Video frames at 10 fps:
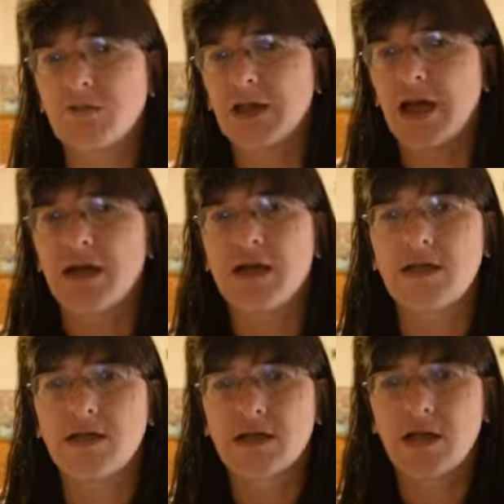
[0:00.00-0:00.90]

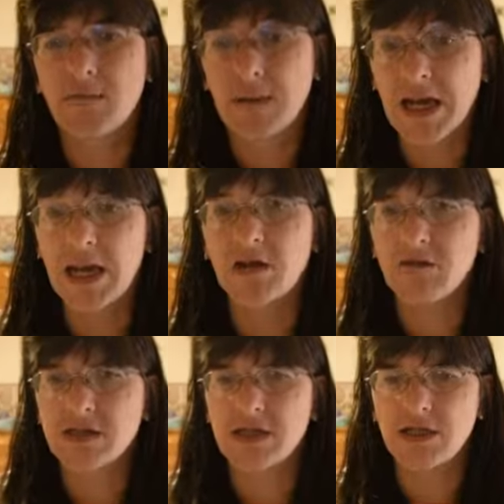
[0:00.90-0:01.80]
beginners. A beginner
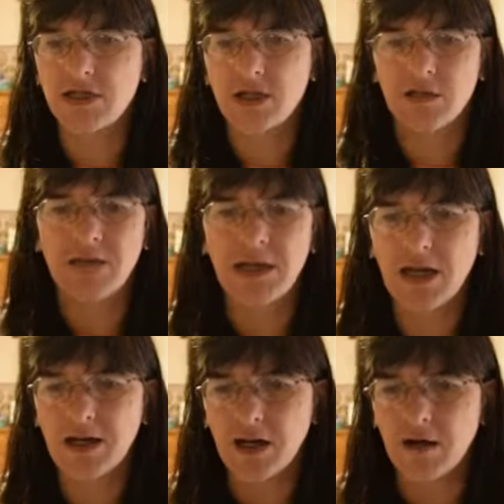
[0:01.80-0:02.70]
is teaching a
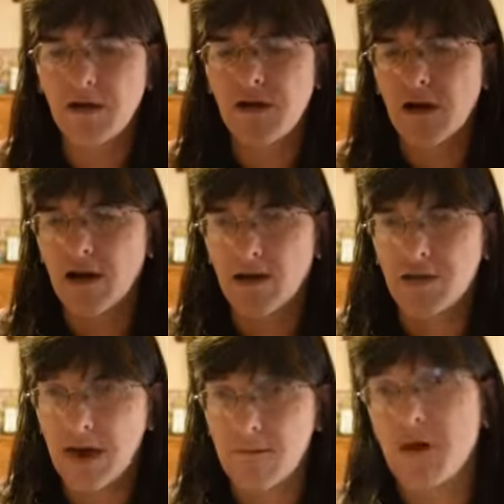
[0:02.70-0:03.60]
beginner. That